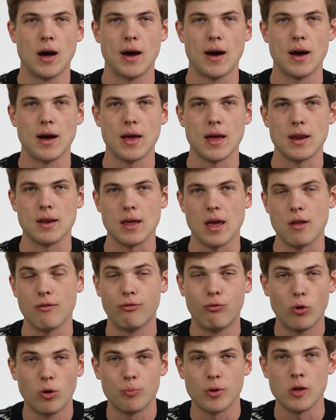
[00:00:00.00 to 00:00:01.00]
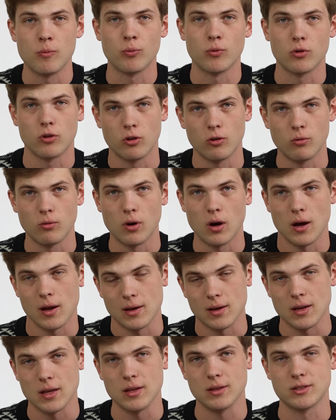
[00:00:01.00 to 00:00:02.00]
uh, and, and for people who uh,
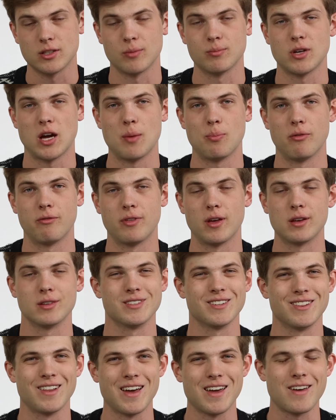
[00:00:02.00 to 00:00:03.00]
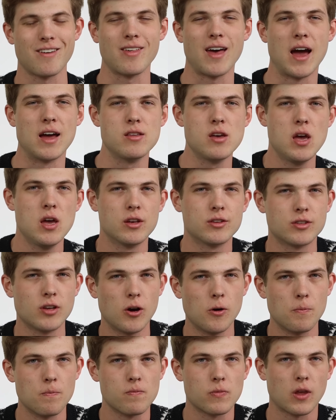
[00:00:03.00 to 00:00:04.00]
need some type of things like that.
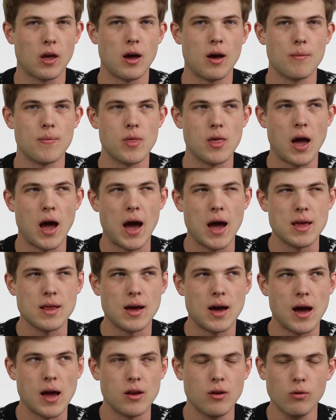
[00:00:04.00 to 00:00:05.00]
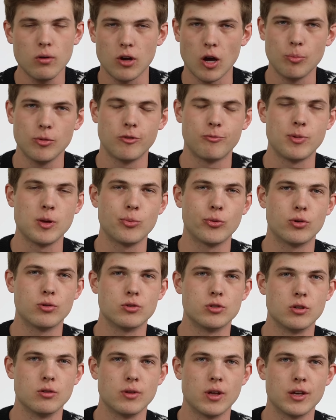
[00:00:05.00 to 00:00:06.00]
So um, I, I know a couple of people
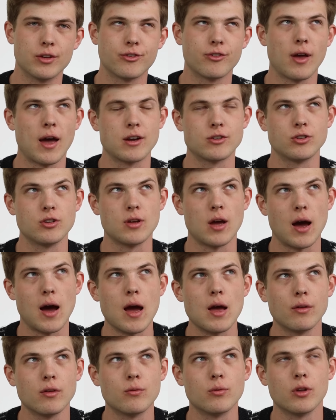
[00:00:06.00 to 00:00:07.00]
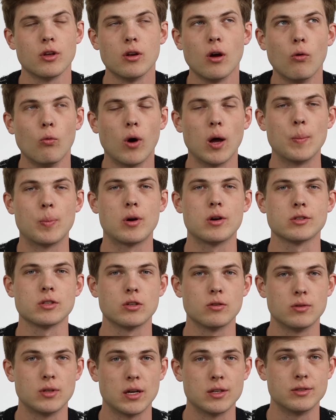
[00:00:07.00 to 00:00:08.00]
who do this. Actually, I only really know one
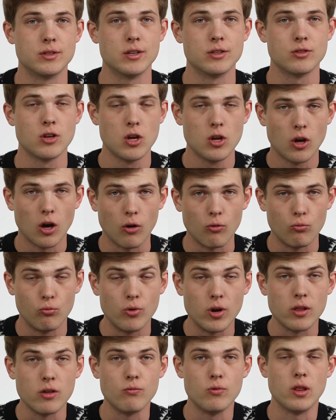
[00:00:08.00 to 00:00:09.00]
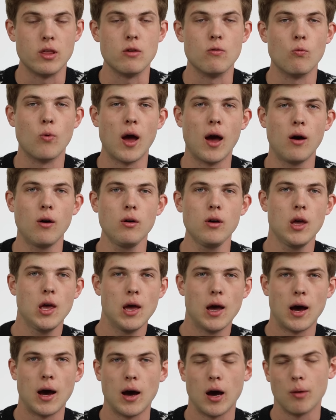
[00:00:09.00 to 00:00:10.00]
person who does this uh, really, really well.
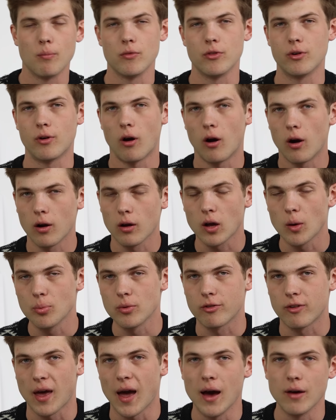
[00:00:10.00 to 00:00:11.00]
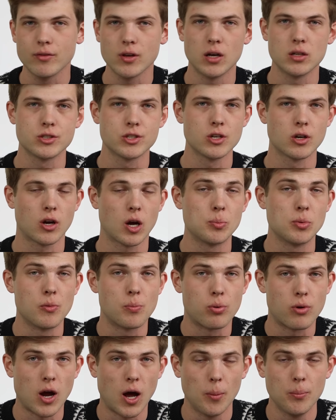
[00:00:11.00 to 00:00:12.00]
Um, there are a couple of caveats here, a couple
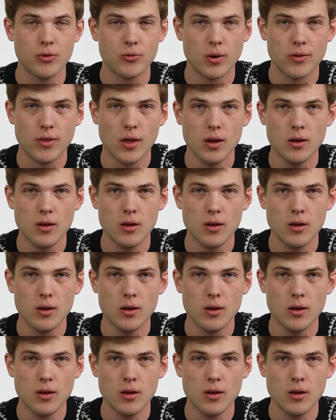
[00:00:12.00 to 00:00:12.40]
of problems with